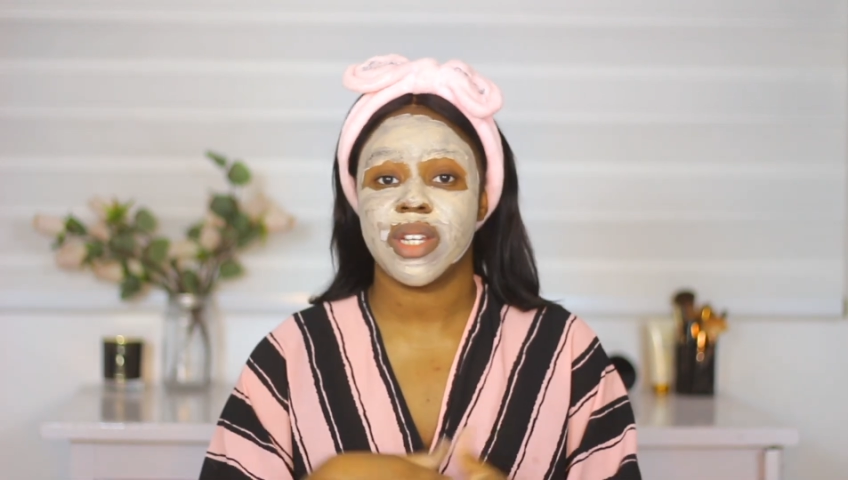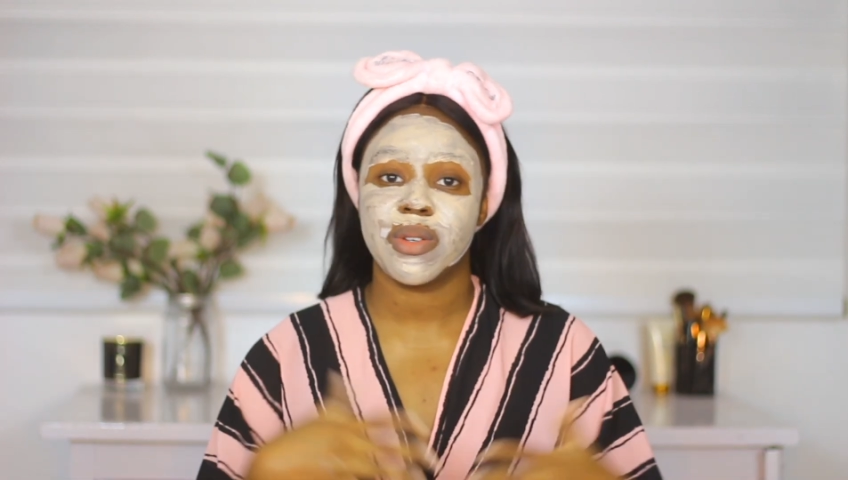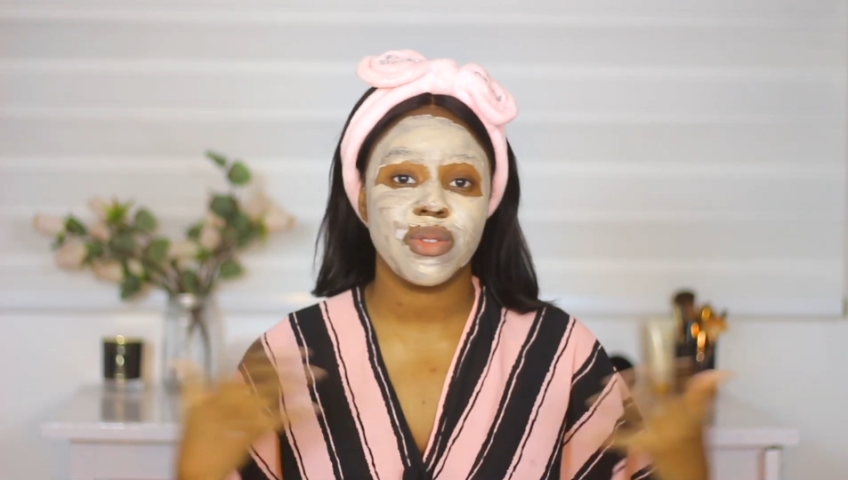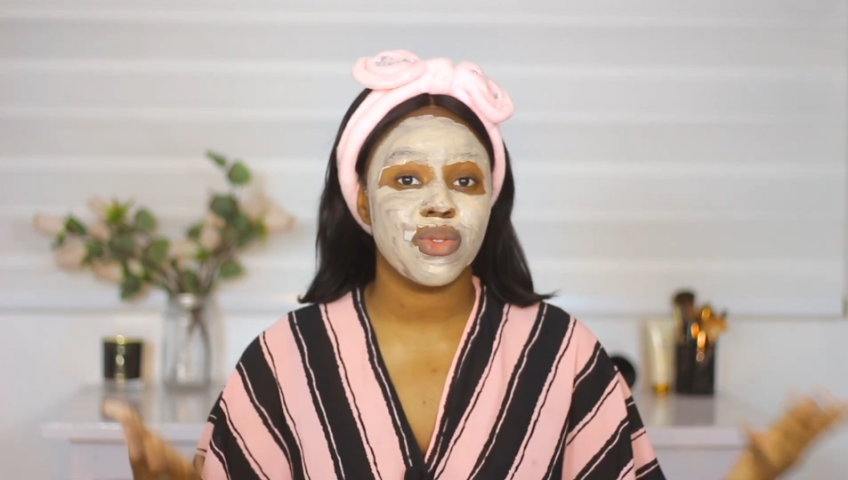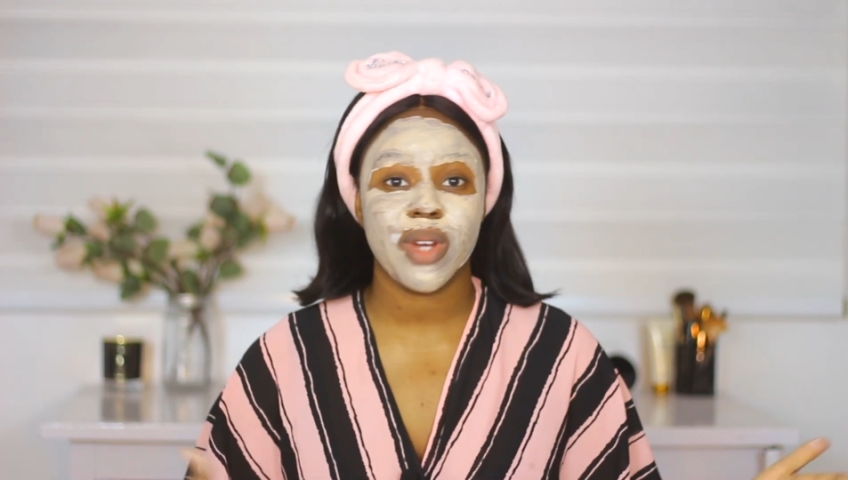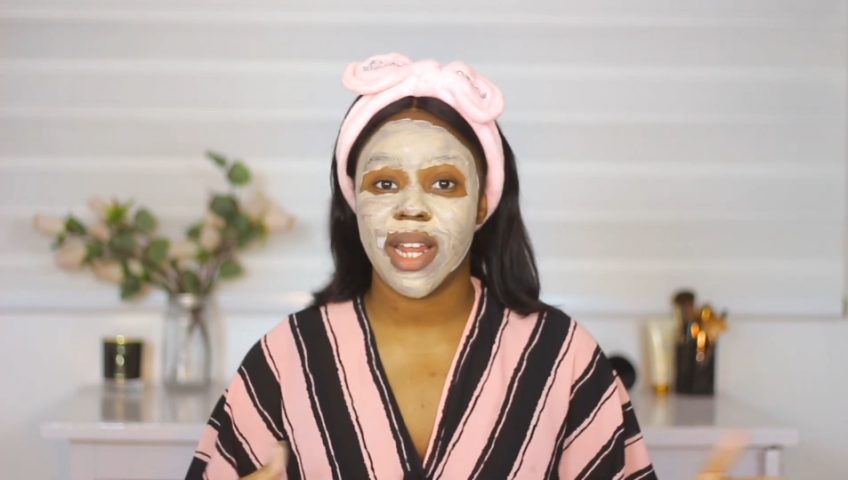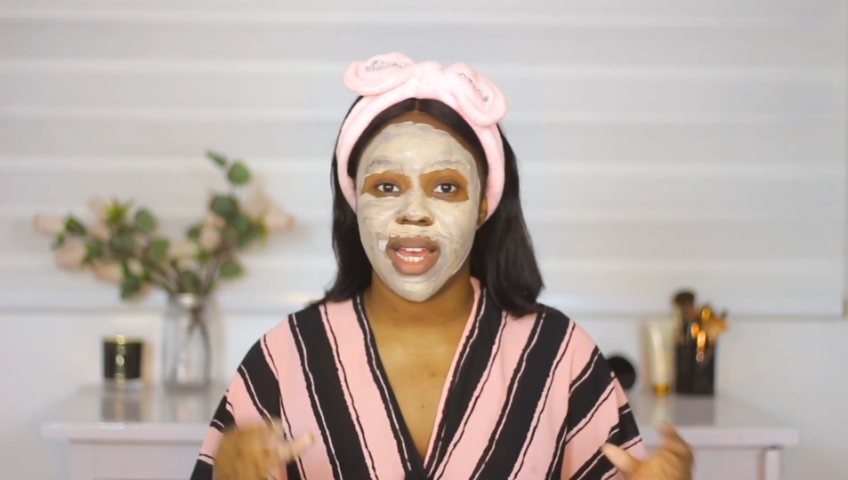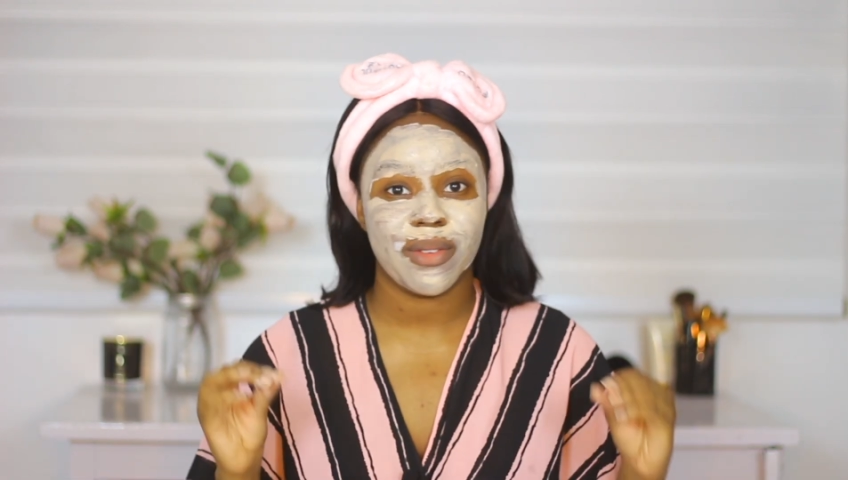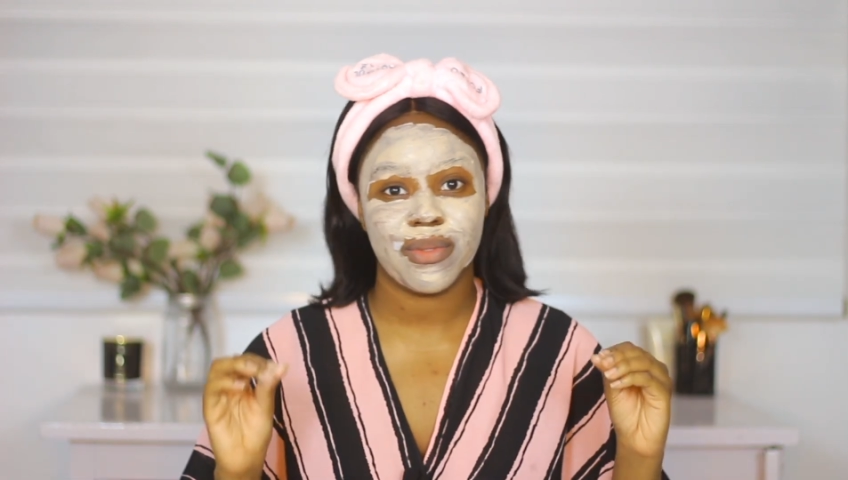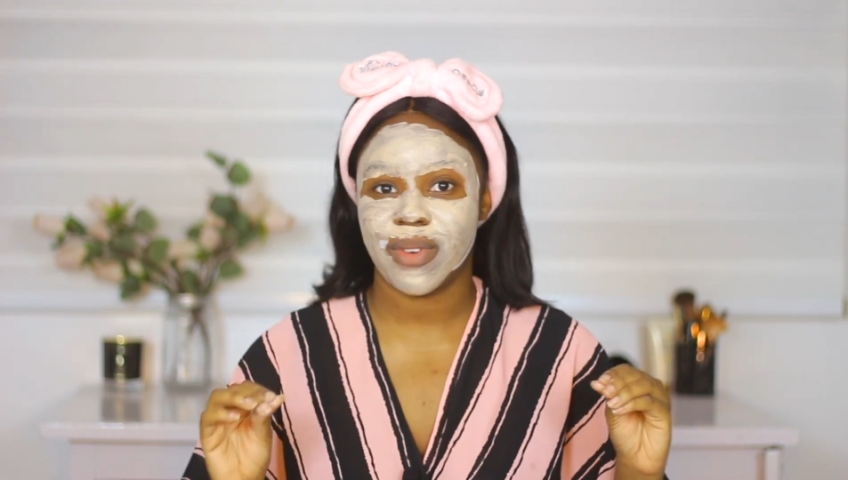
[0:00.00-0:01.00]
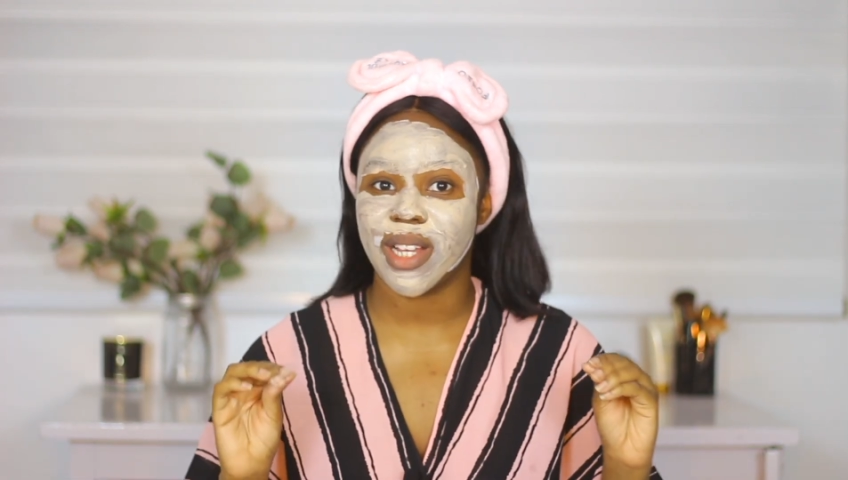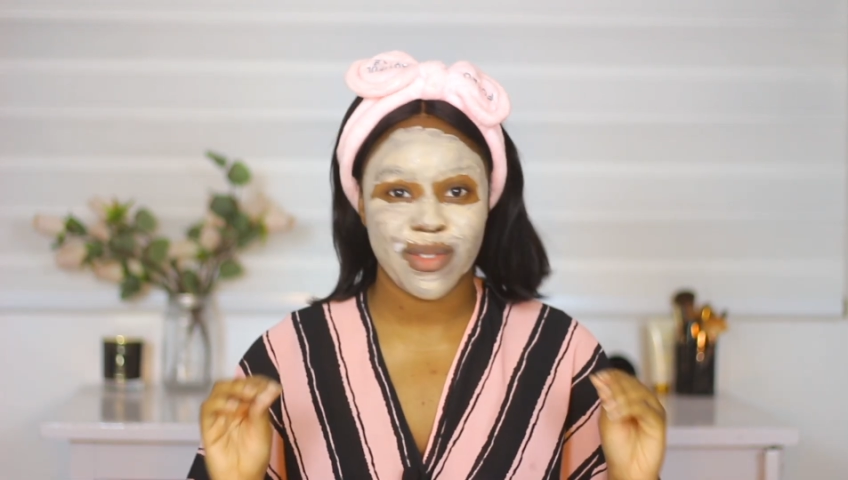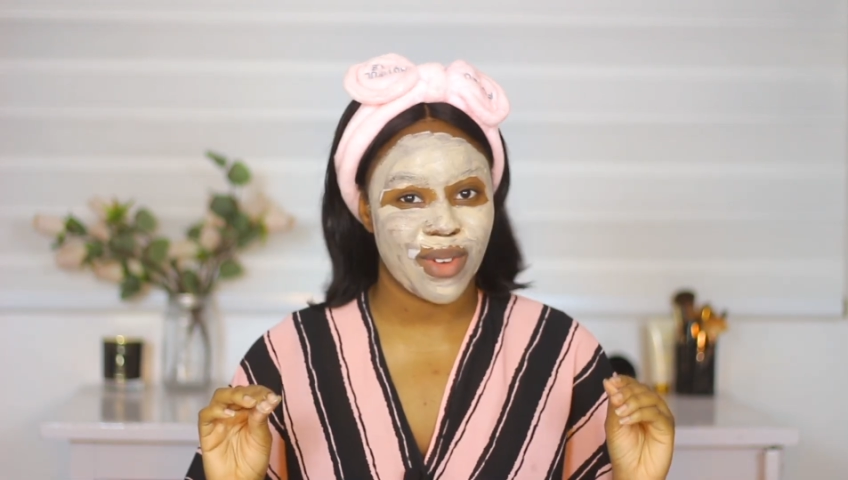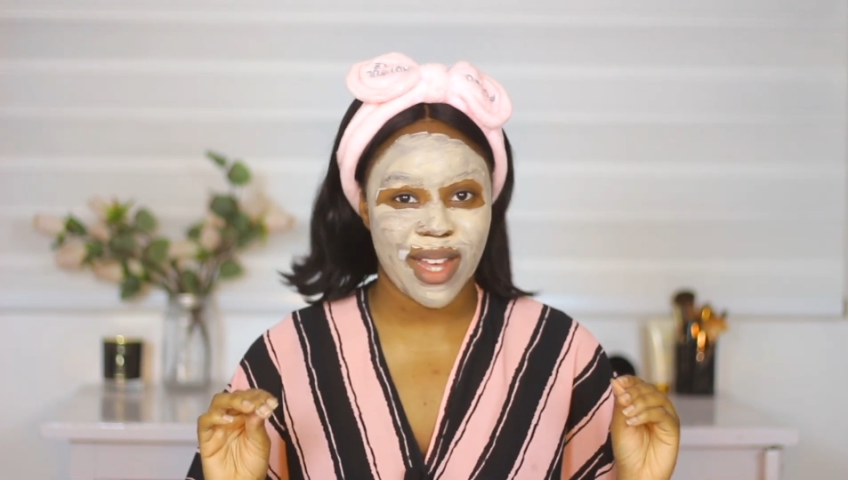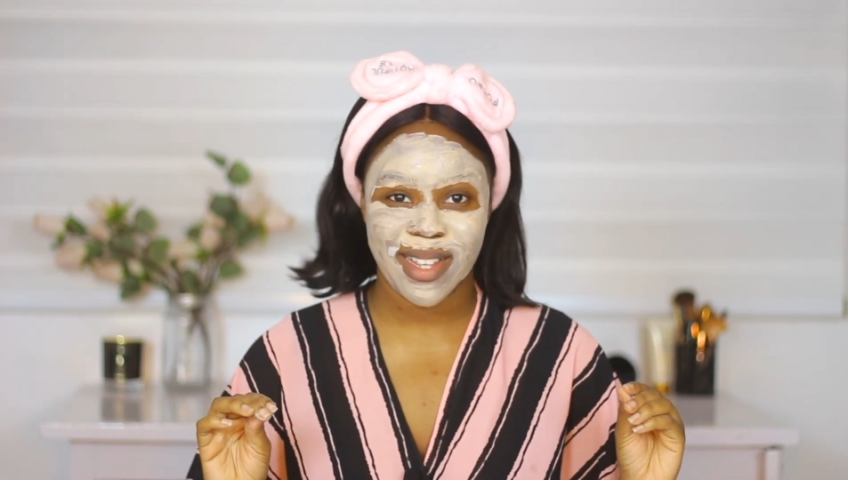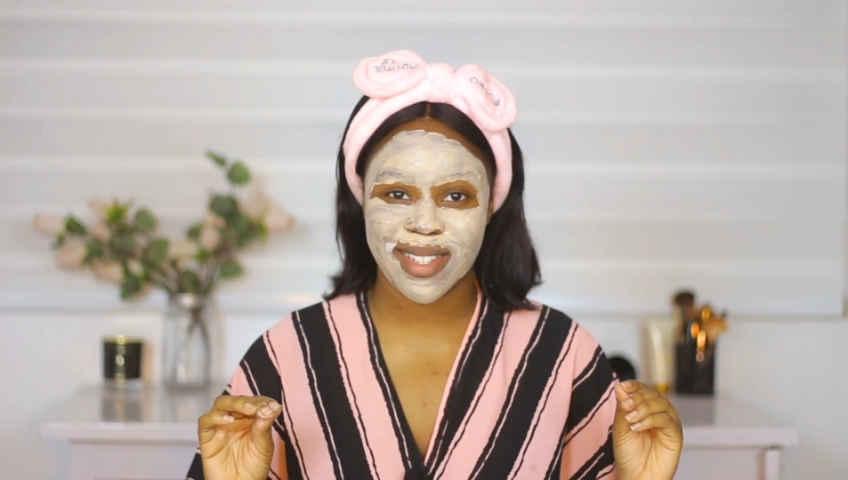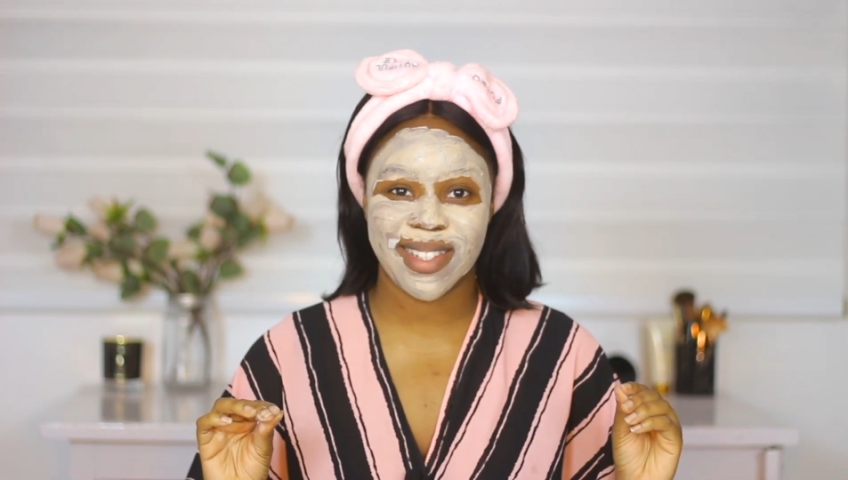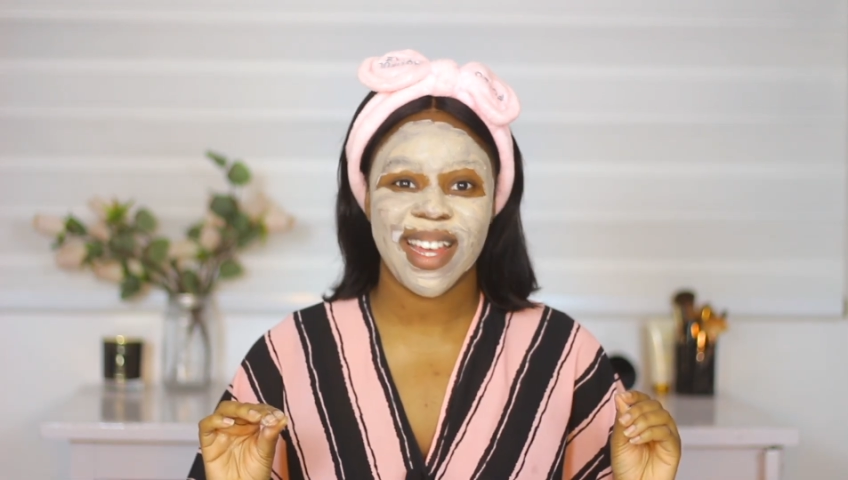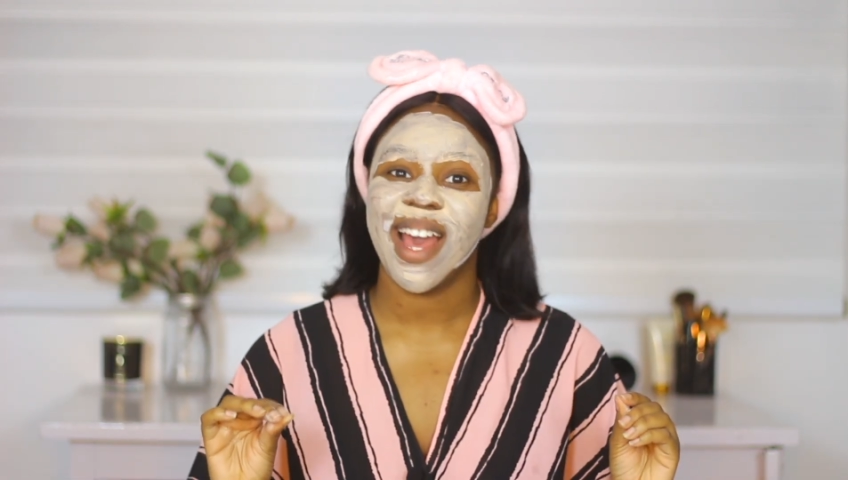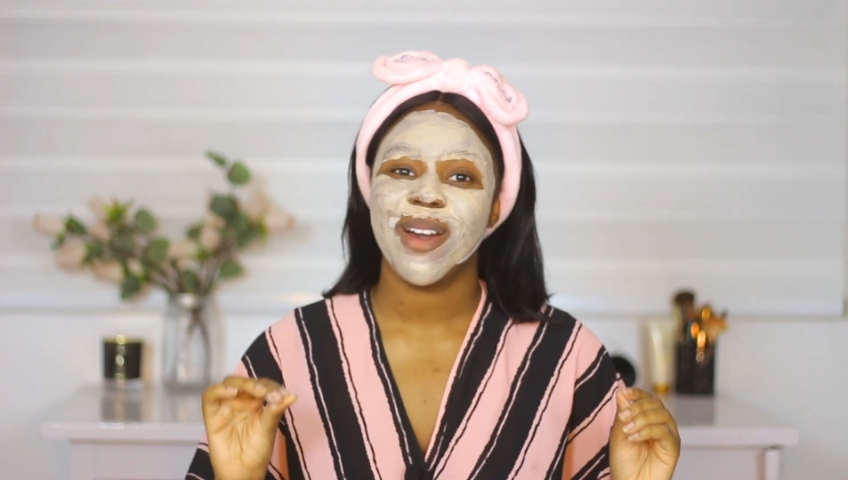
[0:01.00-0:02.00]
it's going to dry like fast.